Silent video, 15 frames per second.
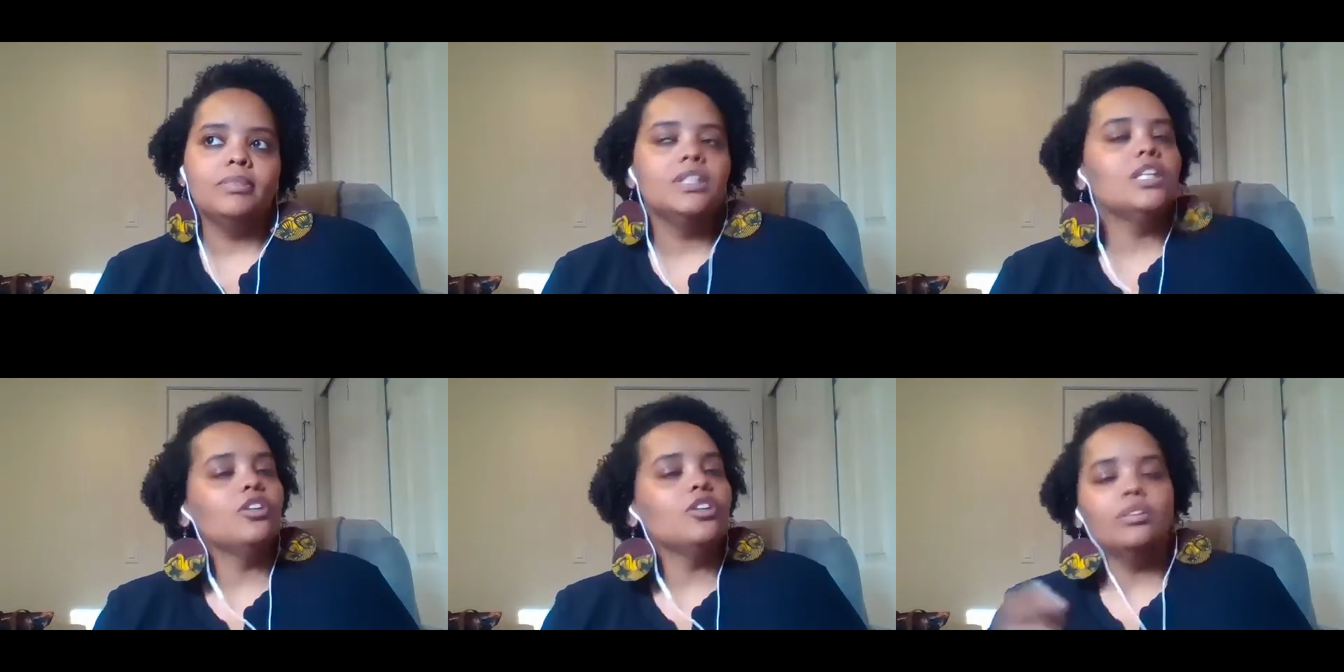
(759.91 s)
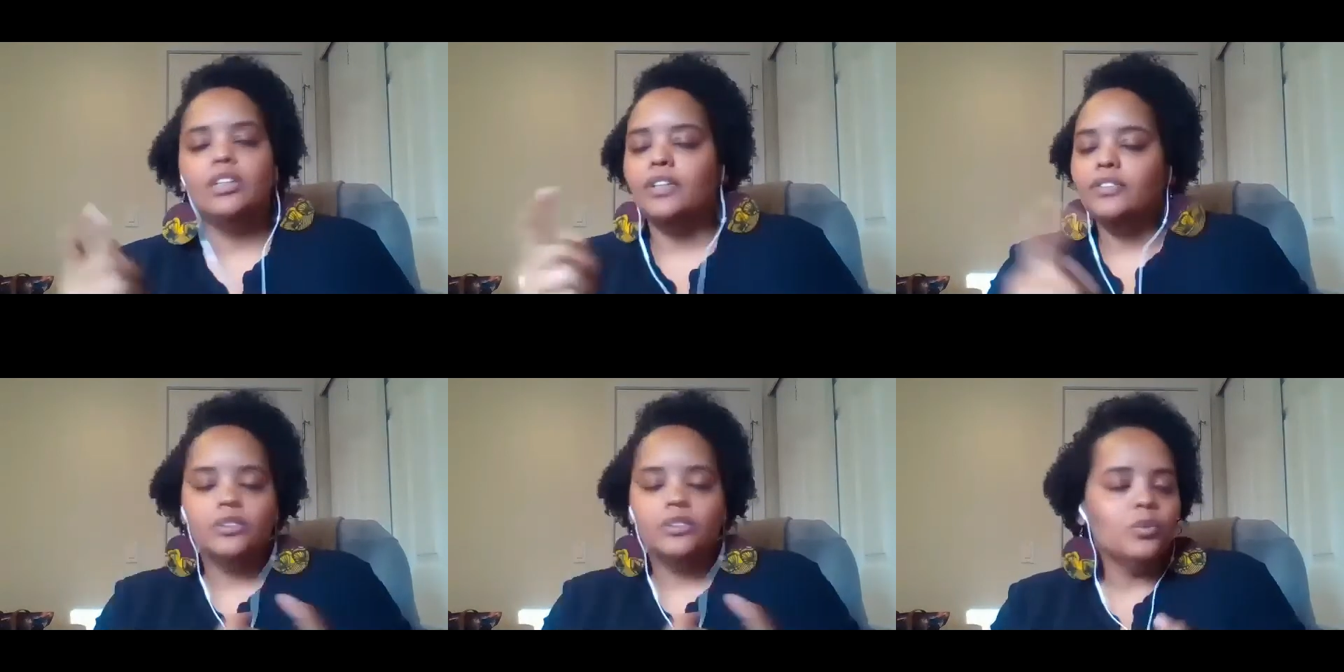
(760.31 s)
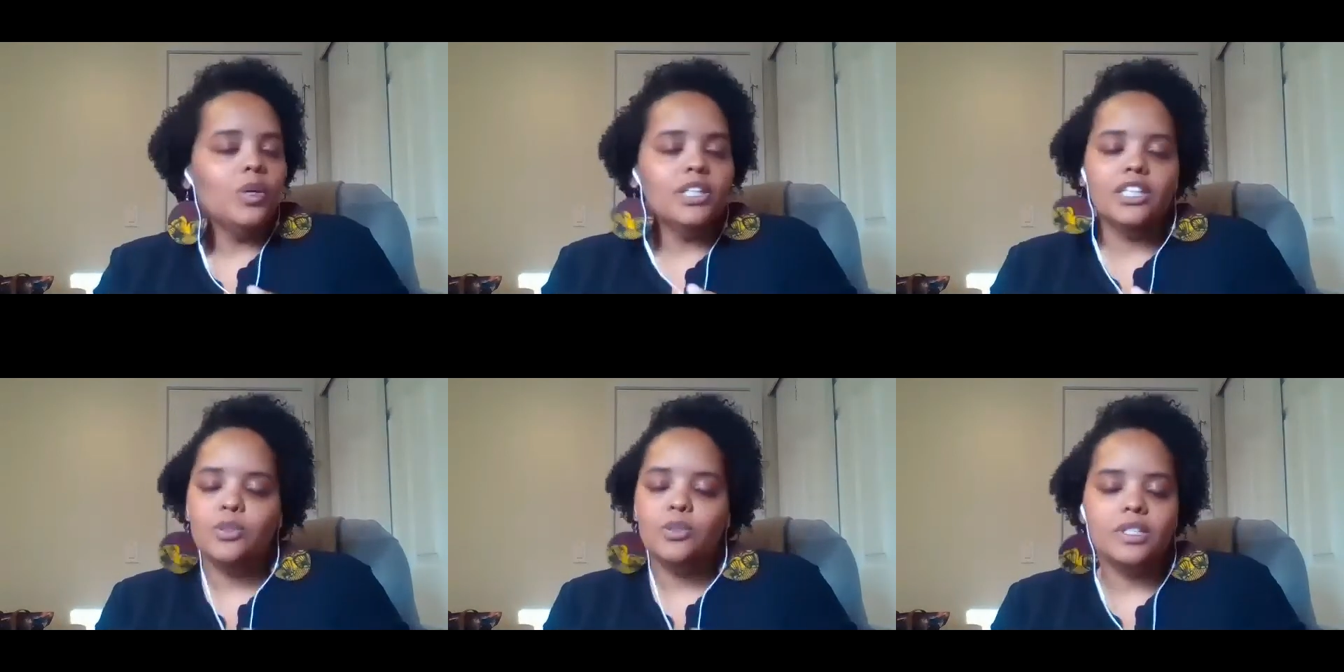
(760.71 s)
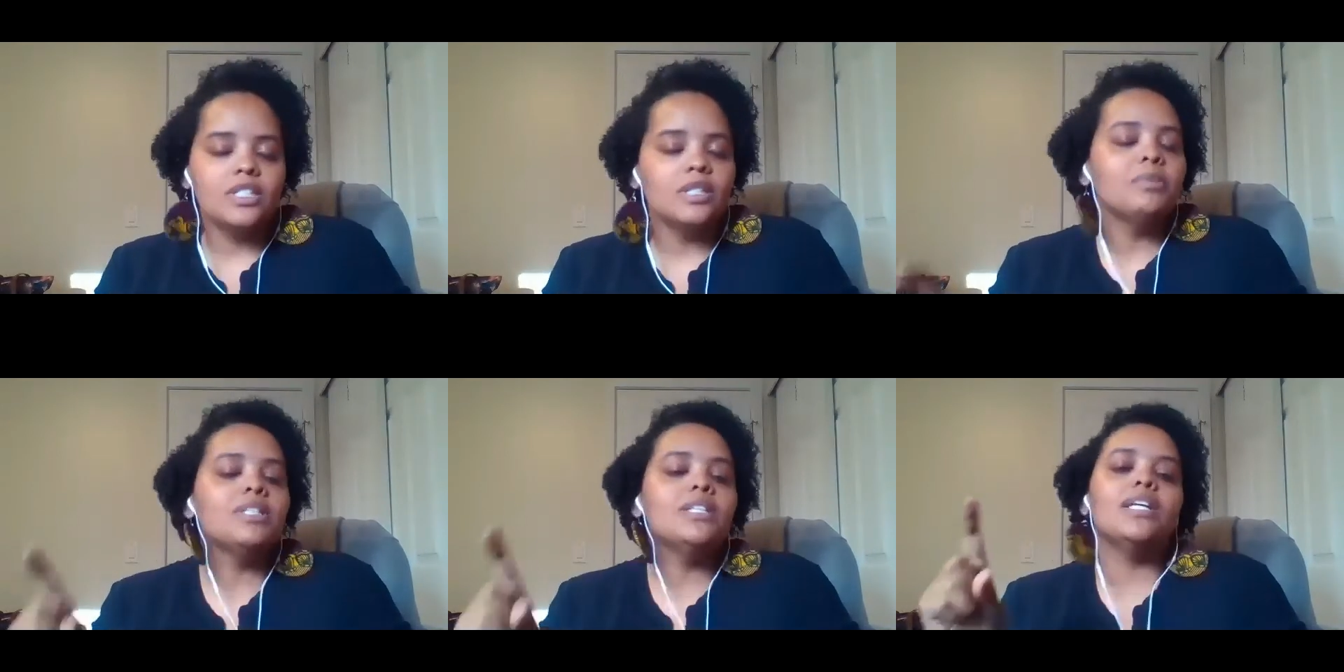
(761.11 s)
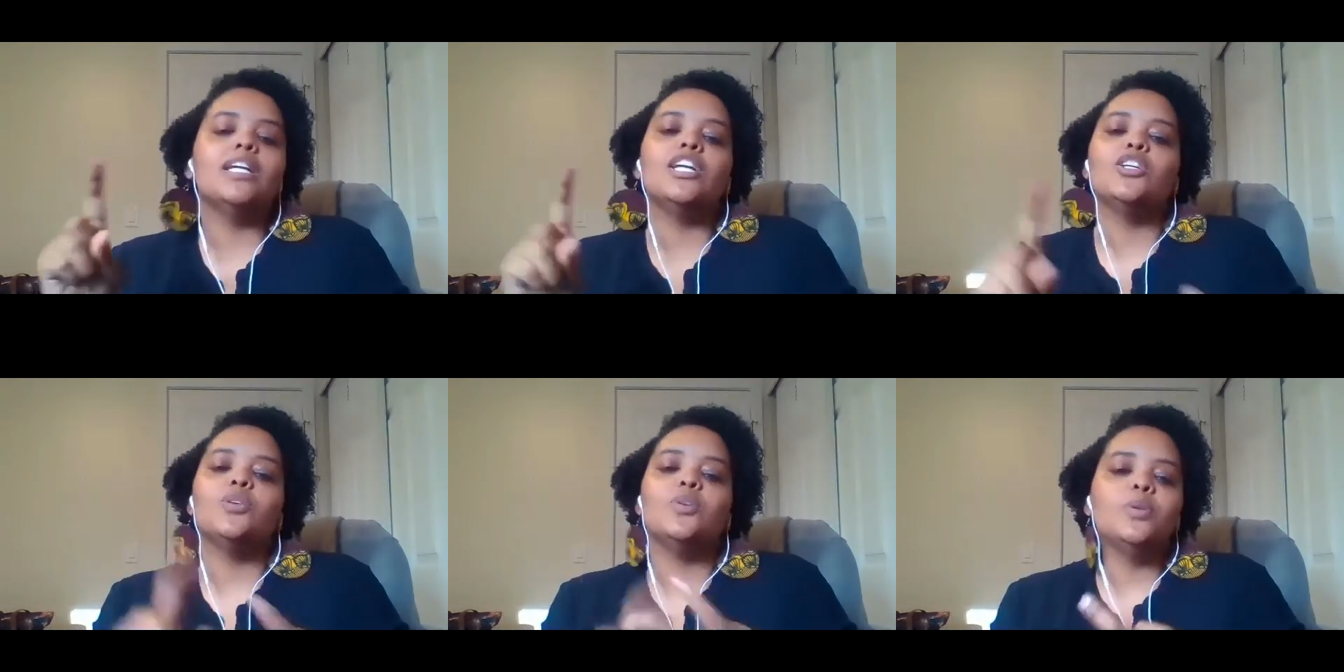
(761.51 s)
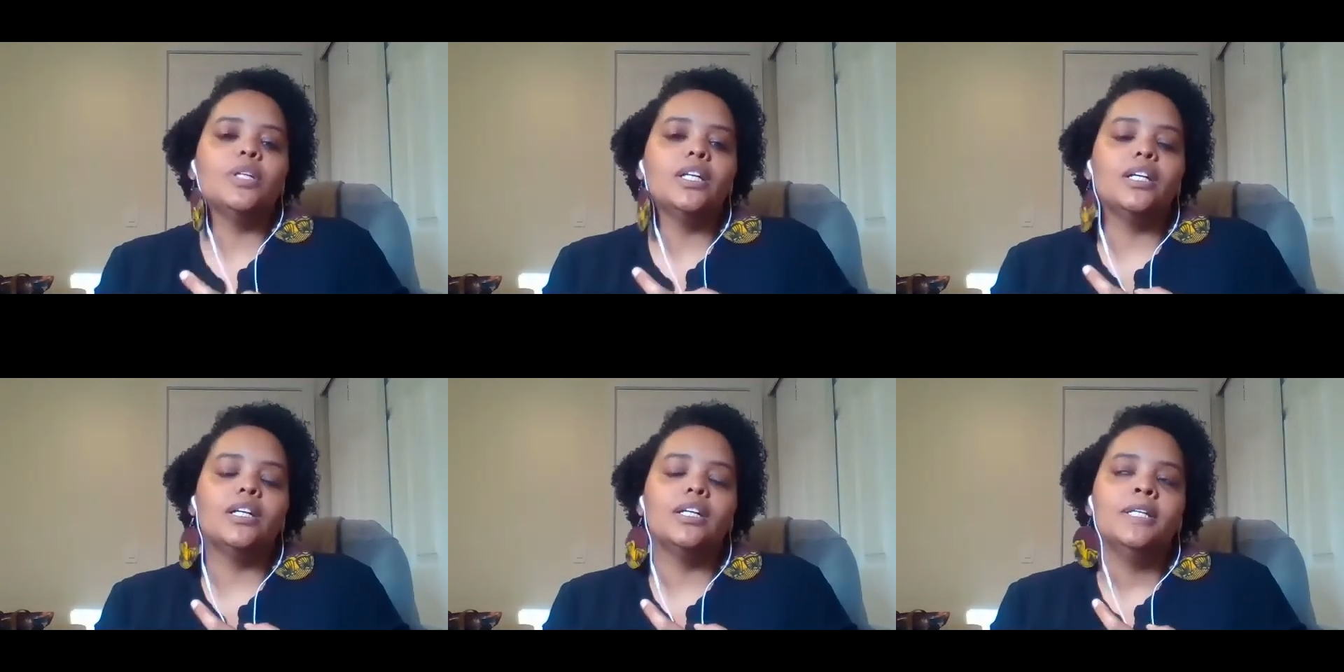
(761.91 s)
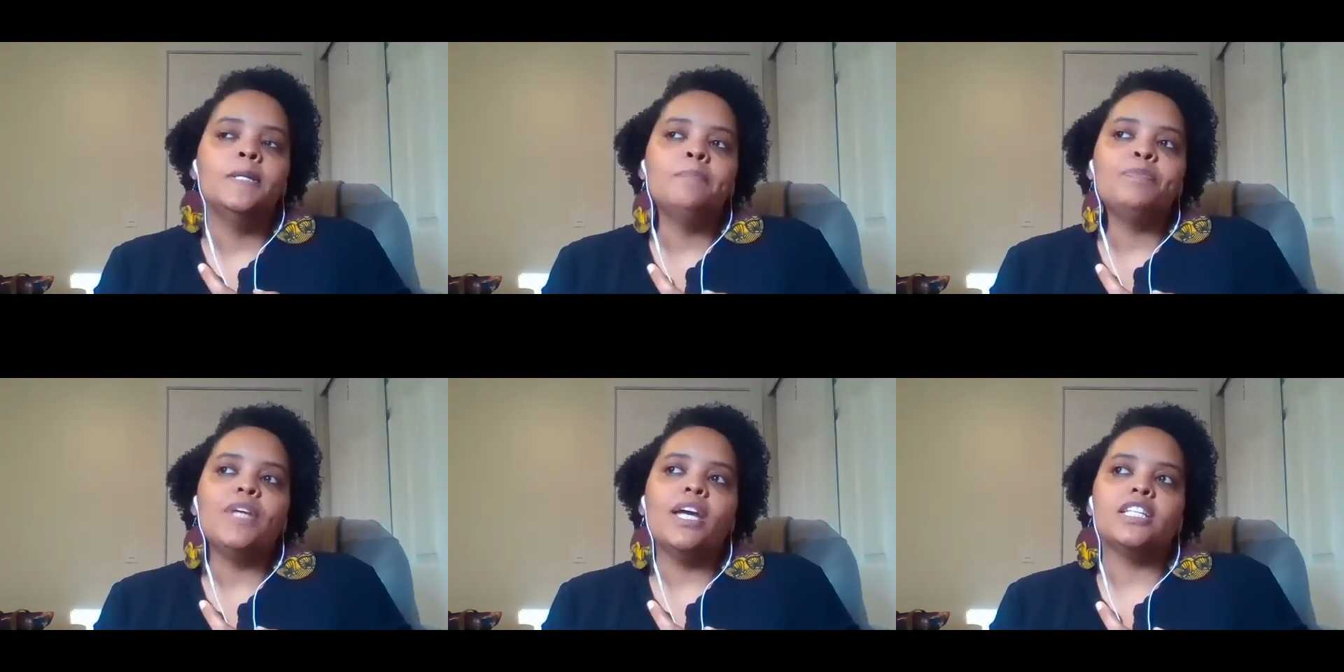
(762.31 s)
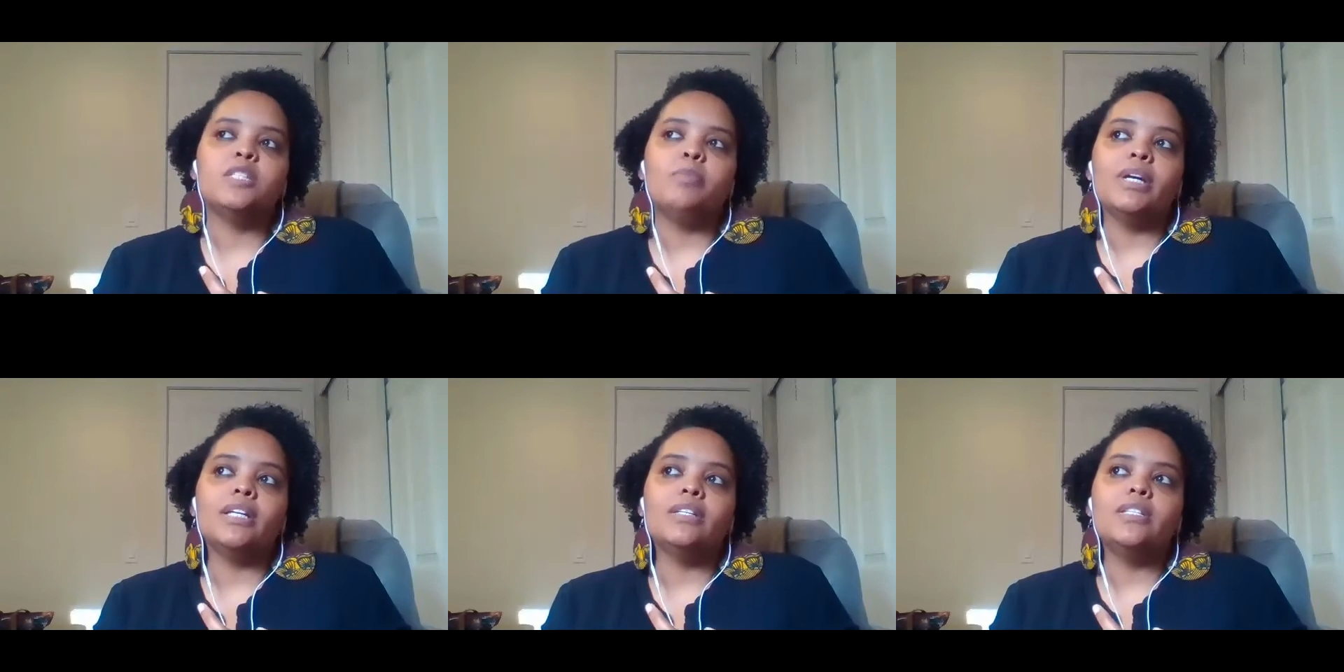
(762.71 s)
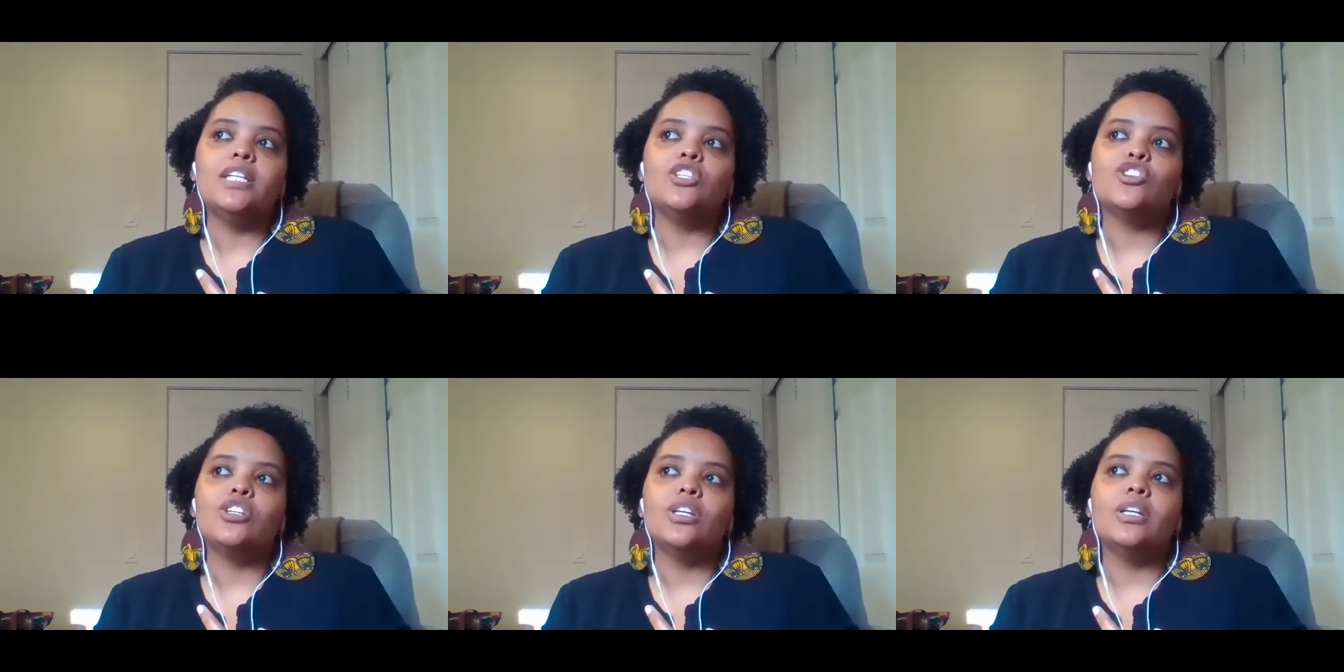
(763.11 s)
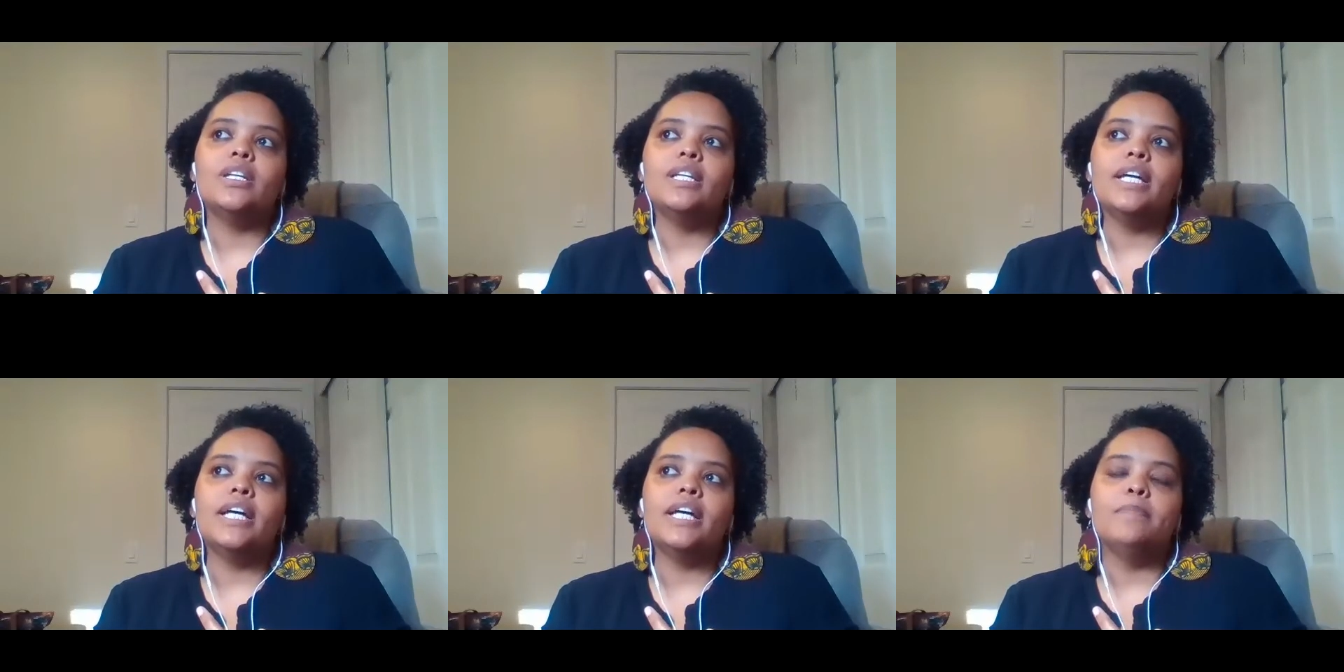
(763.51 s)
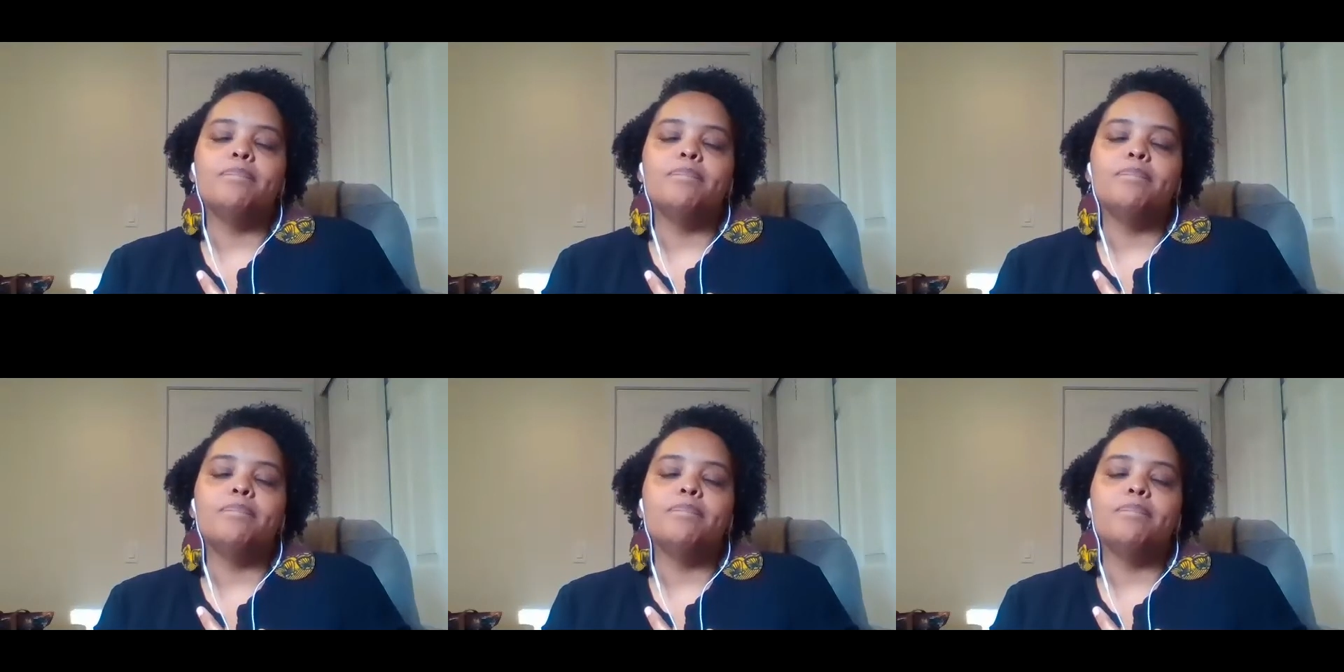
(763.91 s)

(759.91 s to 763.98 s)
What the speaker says: either level wanting to assimilate or expectation